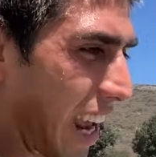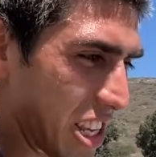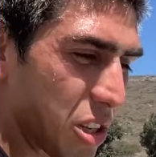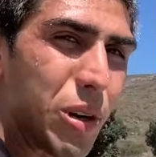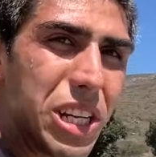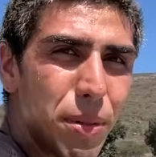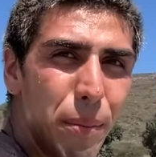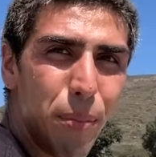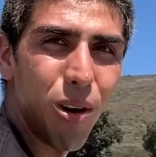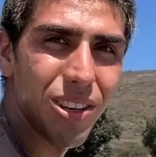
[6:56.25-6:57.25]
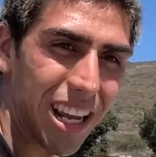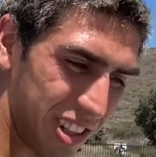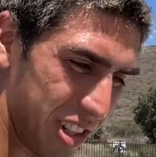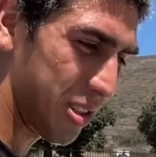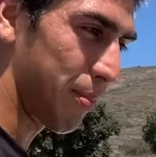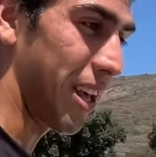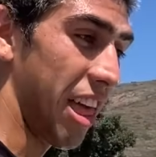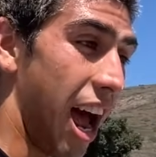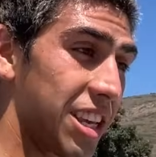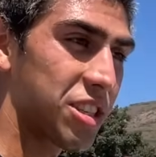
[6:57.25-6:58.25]
I squeezed my ball. Like, there's my
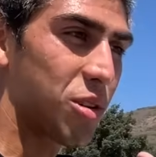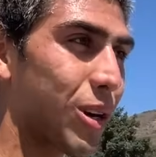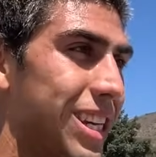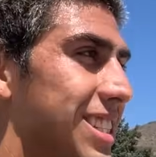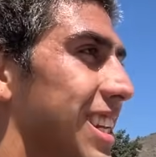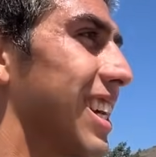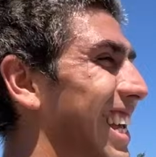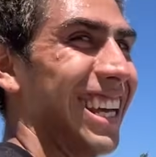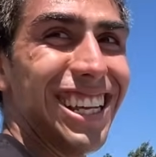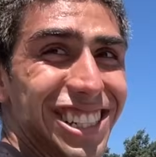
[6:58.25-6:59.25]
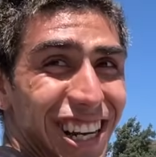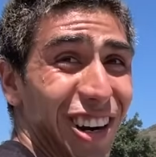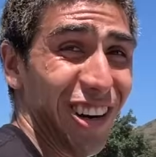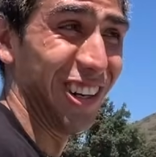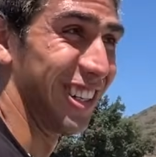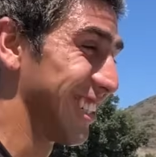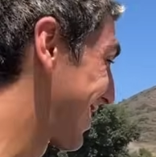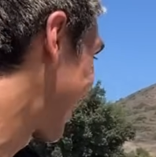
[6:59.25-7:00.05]
thigh squeezed it. It hurts.